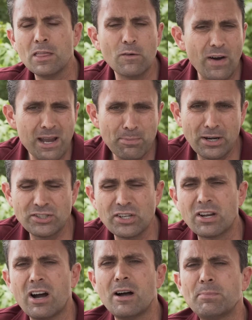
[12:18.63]
The
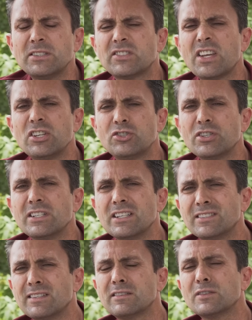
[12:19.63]
vibration compensation
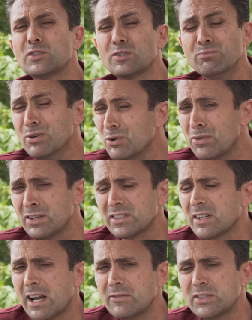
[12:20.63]
isn't the
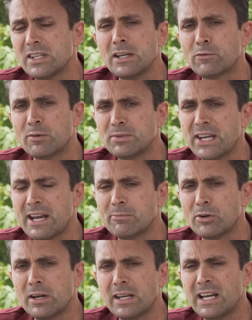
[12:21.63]
smoothest that I've seen from
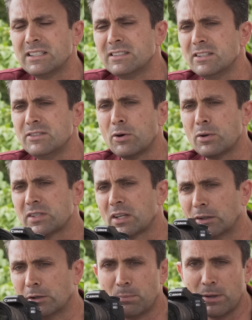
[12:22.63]
Tamron. I did know notice a
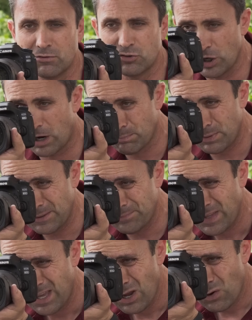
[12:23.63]
little bit of
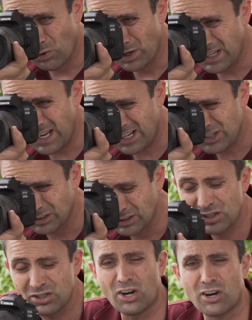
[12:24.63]
jumping when it
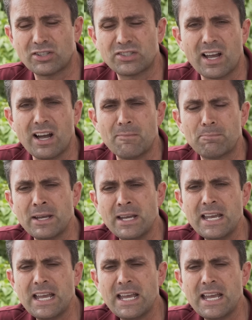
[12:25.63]
actually starts up.